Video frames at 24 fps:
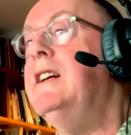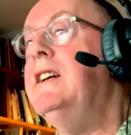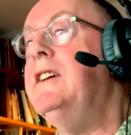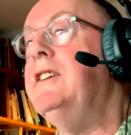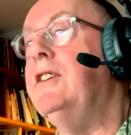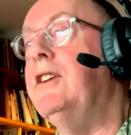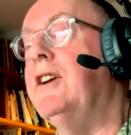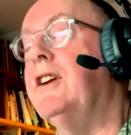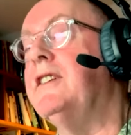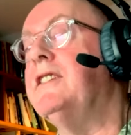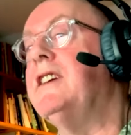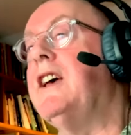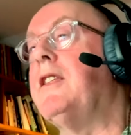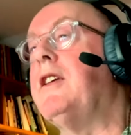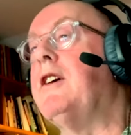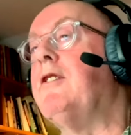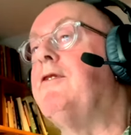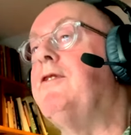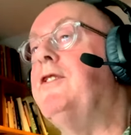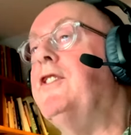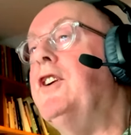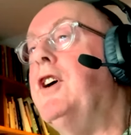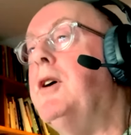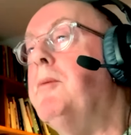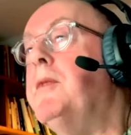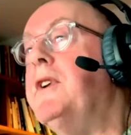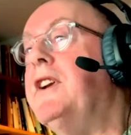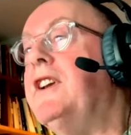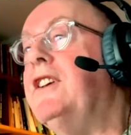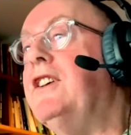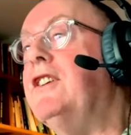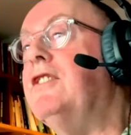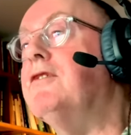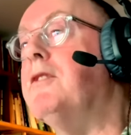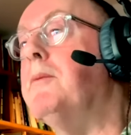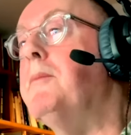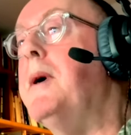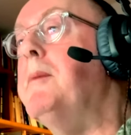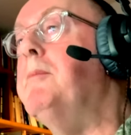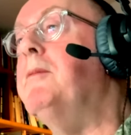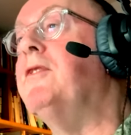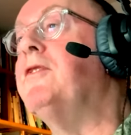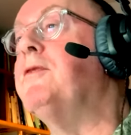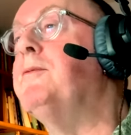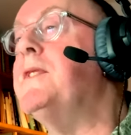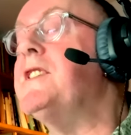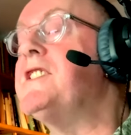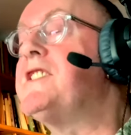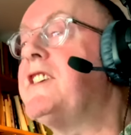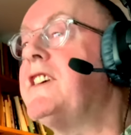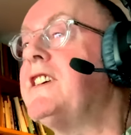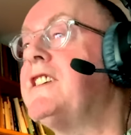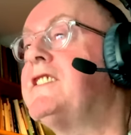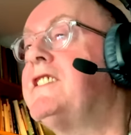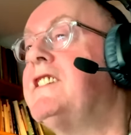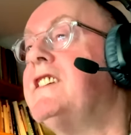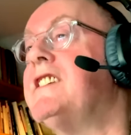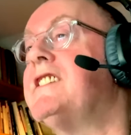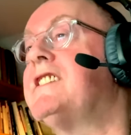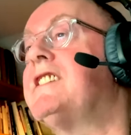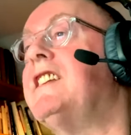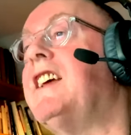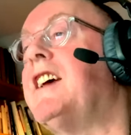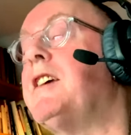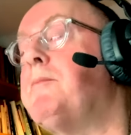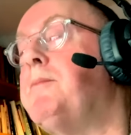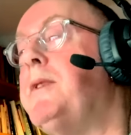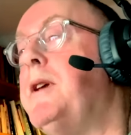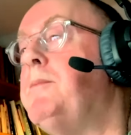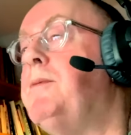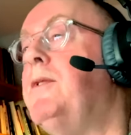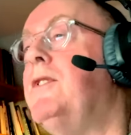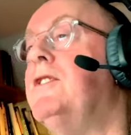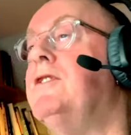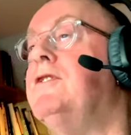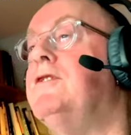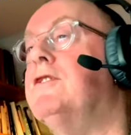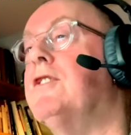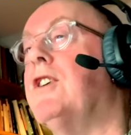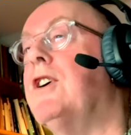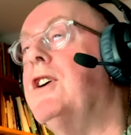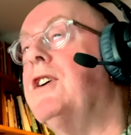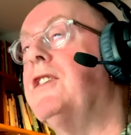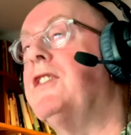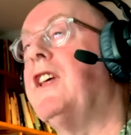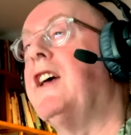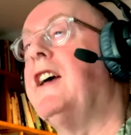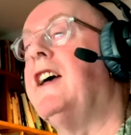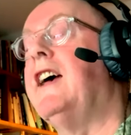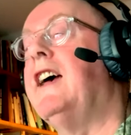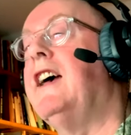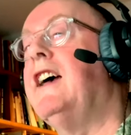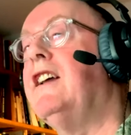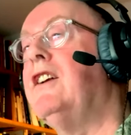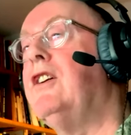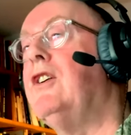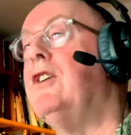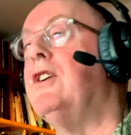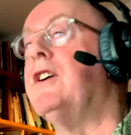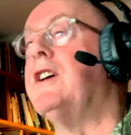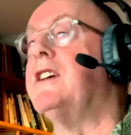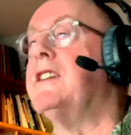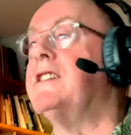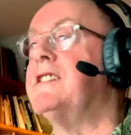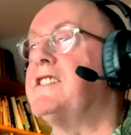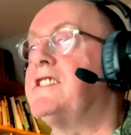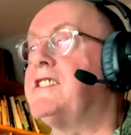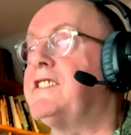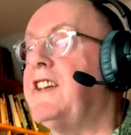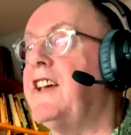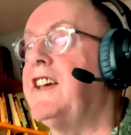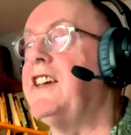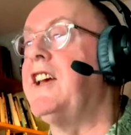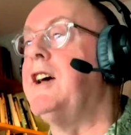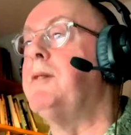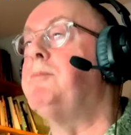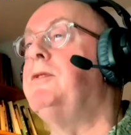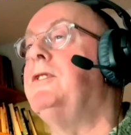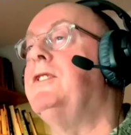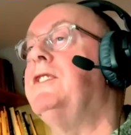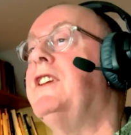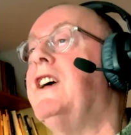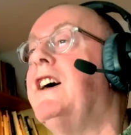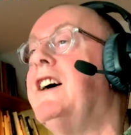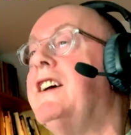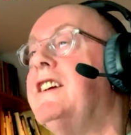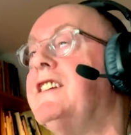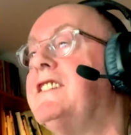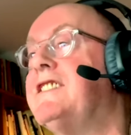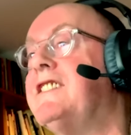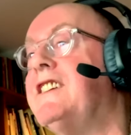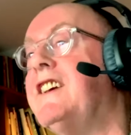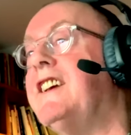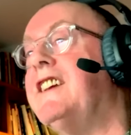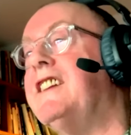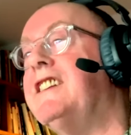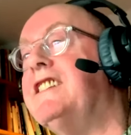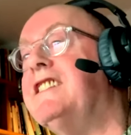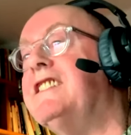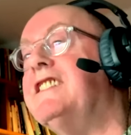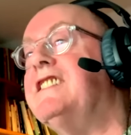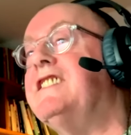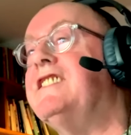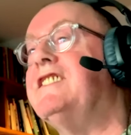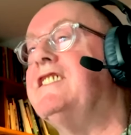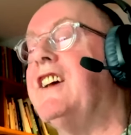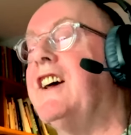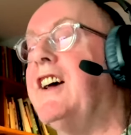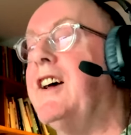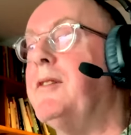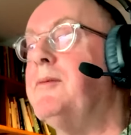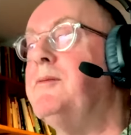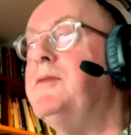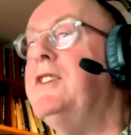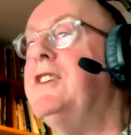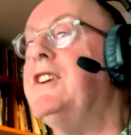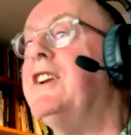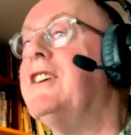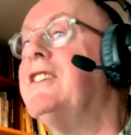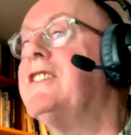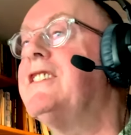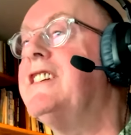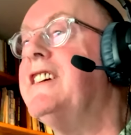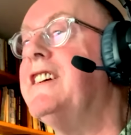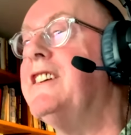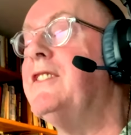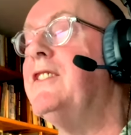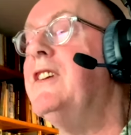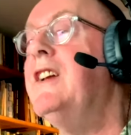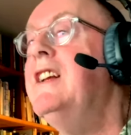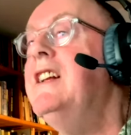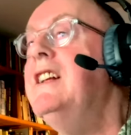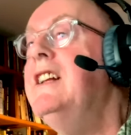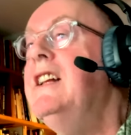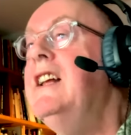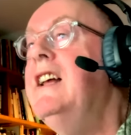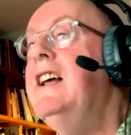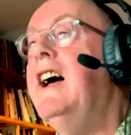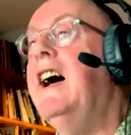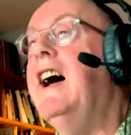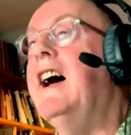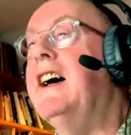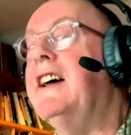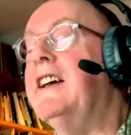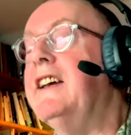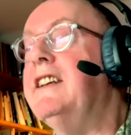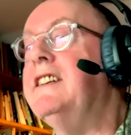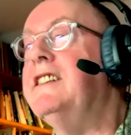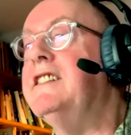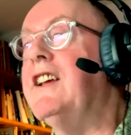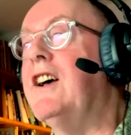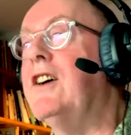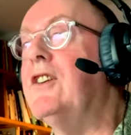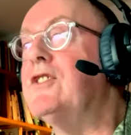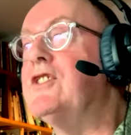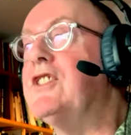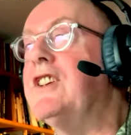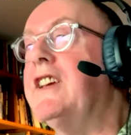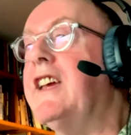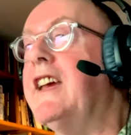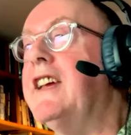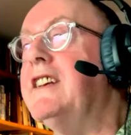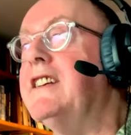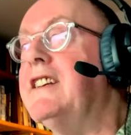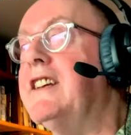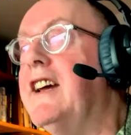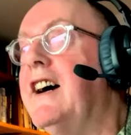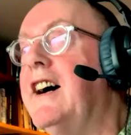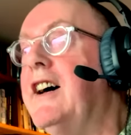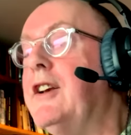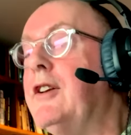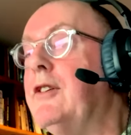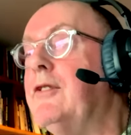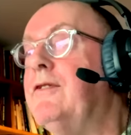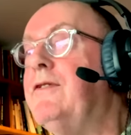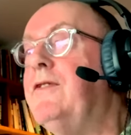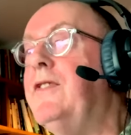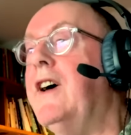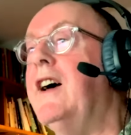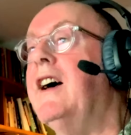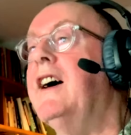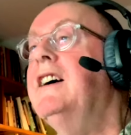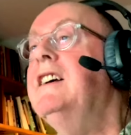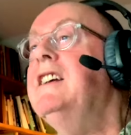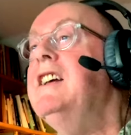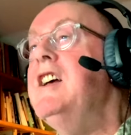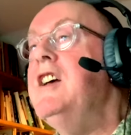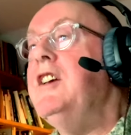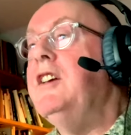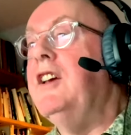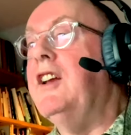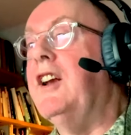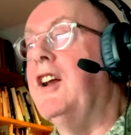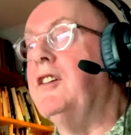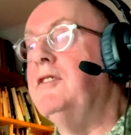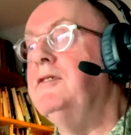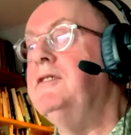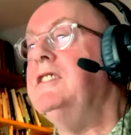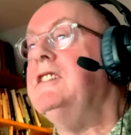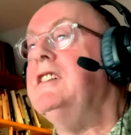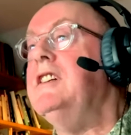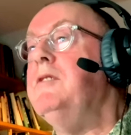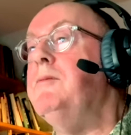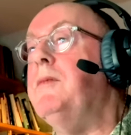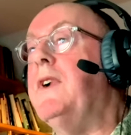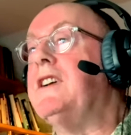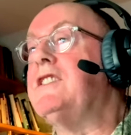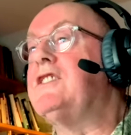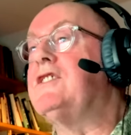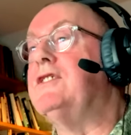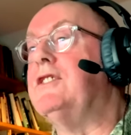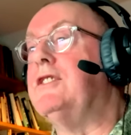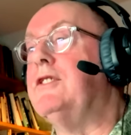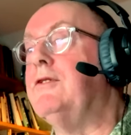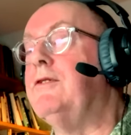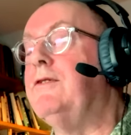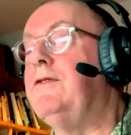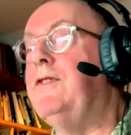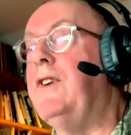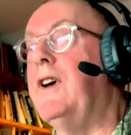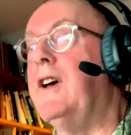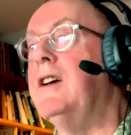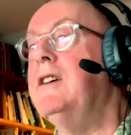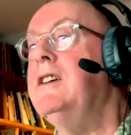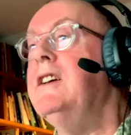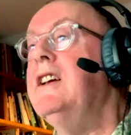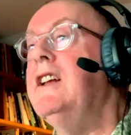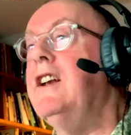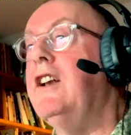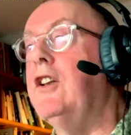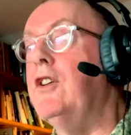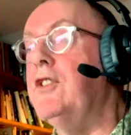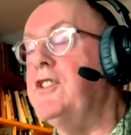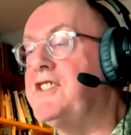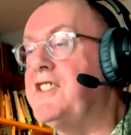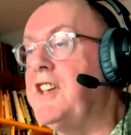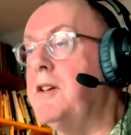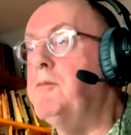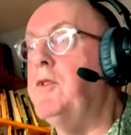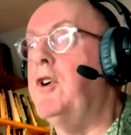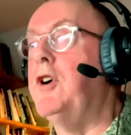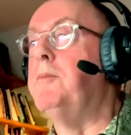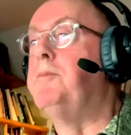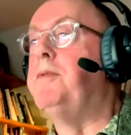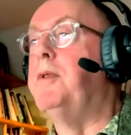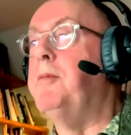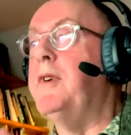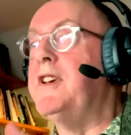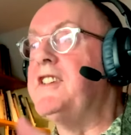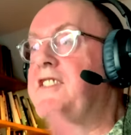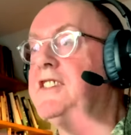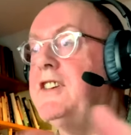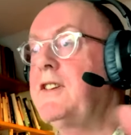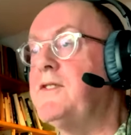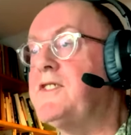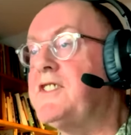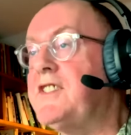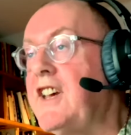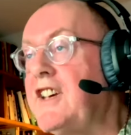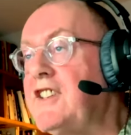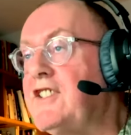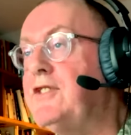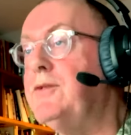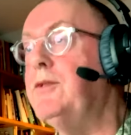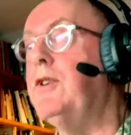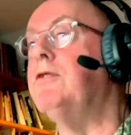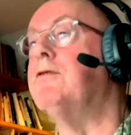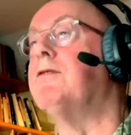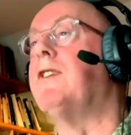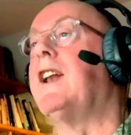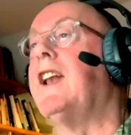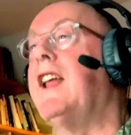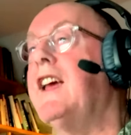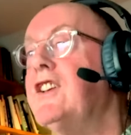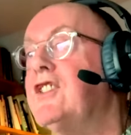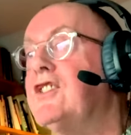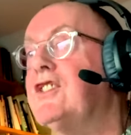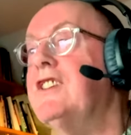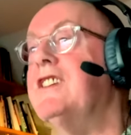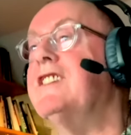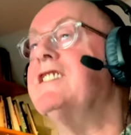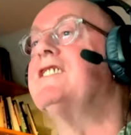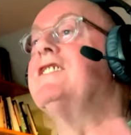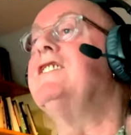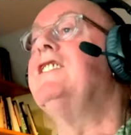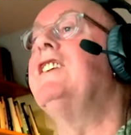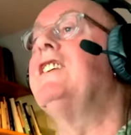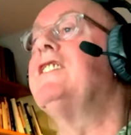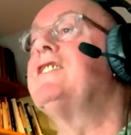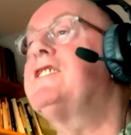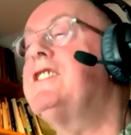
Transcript: you know, other phenomena you'll remember from the 60s, like people growing their hair long and staying up all night and, you know, kind of indulging in kind of, you know, much sort of looser, more permissive sexual relations, you know.